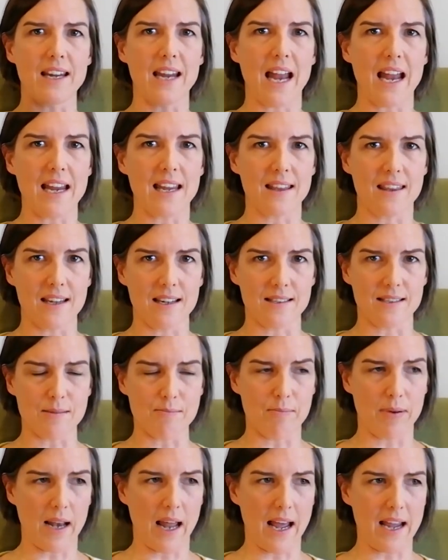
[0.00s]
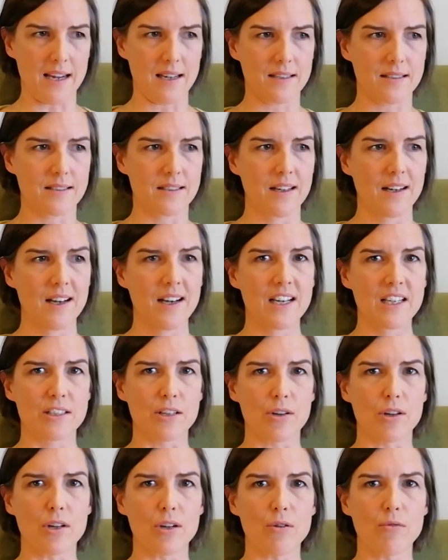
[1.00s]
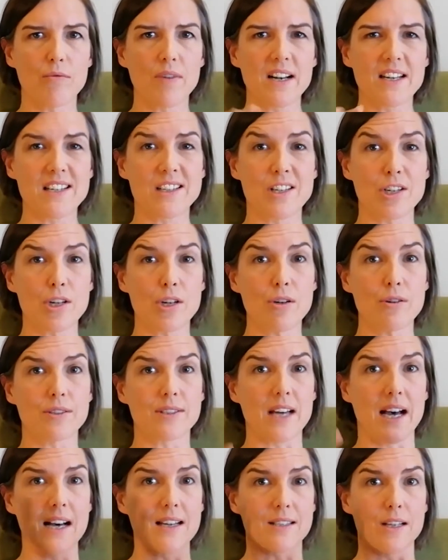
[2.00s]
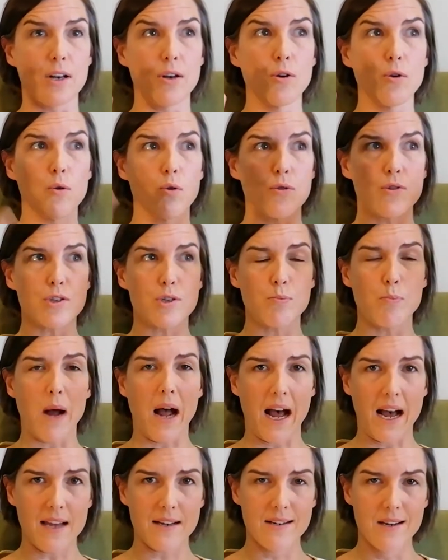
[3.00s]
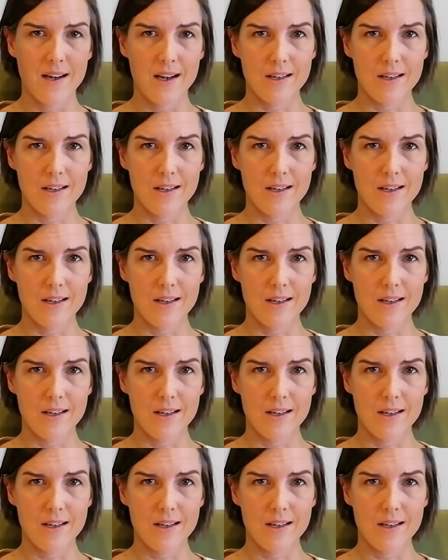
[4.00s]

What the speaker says: getting things in place so that you're ready to use that as a launch pad